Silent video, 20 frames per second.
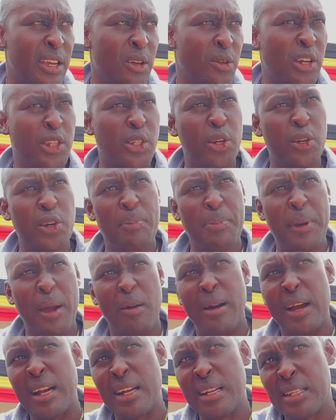Equatorial
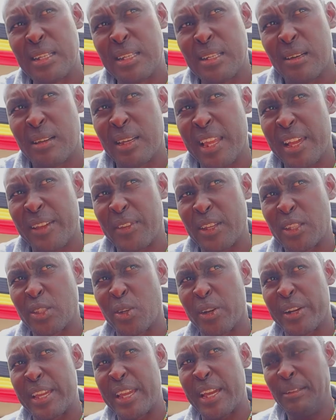Power on Lake
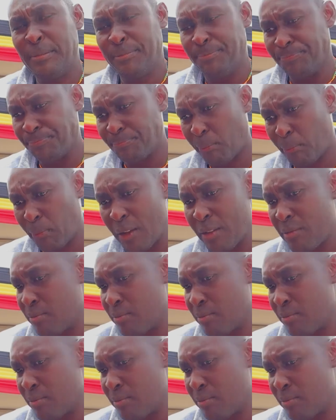Victoria. Yes.